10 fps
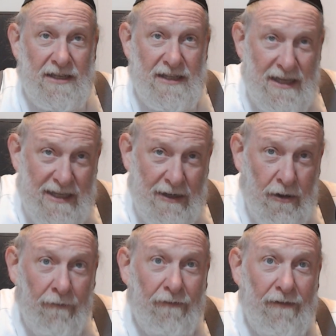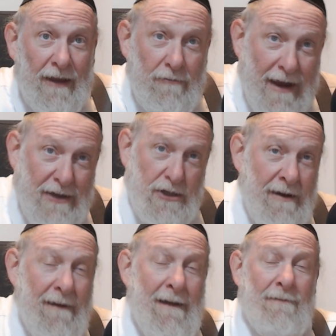this
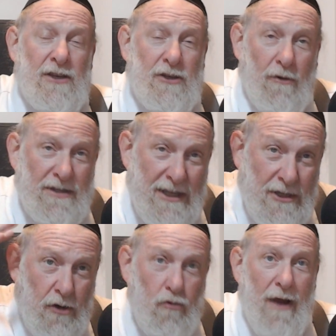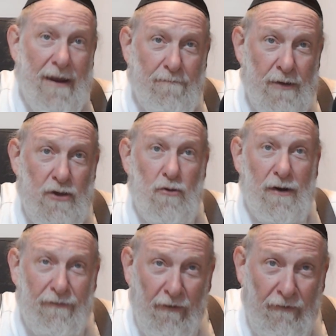conflagration, this causes this great,
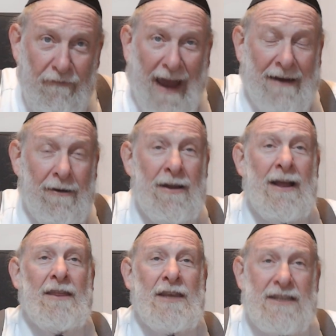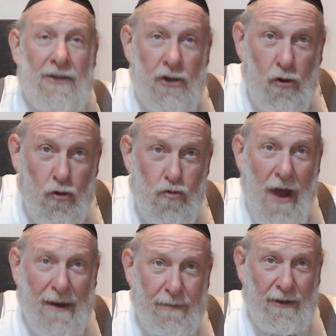beautiful fire, this
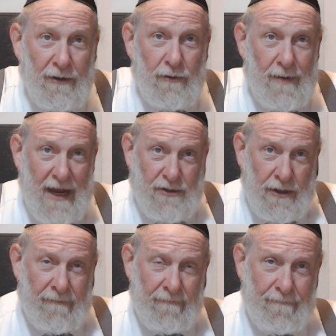incredible illumination.